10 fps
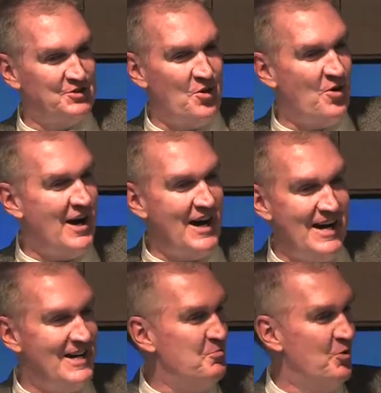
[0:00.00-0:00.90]
so
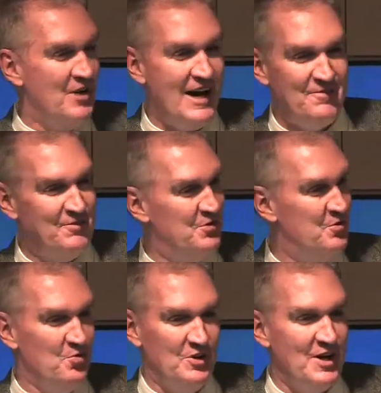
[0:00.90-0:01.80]
I would have to
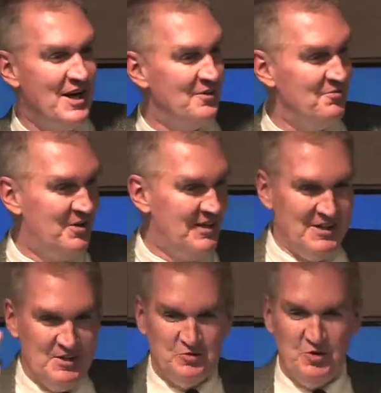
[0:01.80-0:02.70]
do a lot of
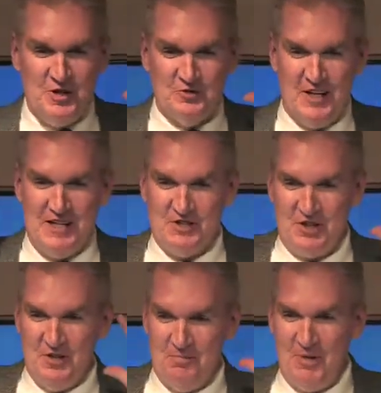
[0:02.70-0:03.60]

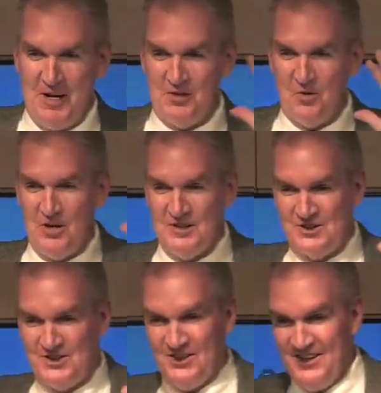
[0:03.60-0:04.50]
rearranging of my
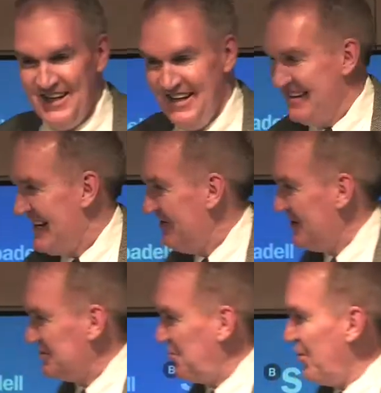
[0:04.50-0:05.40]
thoughts to
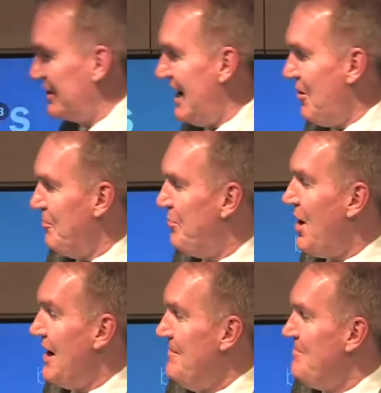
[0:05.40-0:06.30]
have this worked out.
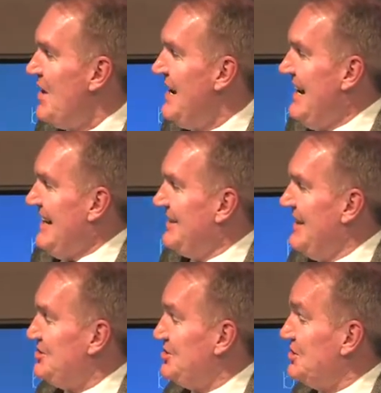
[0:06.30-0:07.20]
But
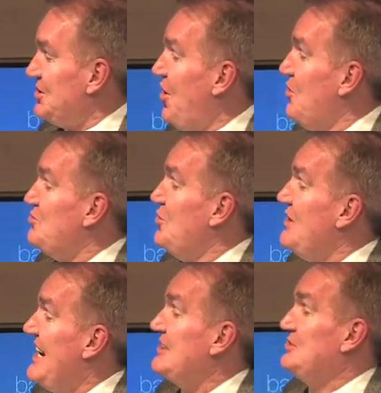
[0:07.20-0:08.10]
let's just go through
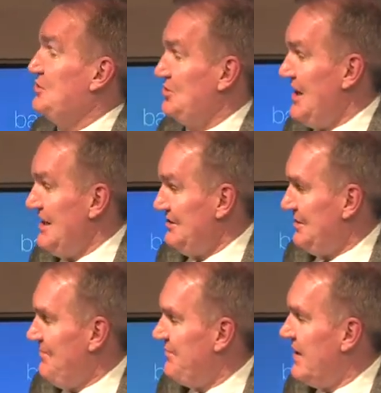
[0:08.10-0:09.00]
the exercise.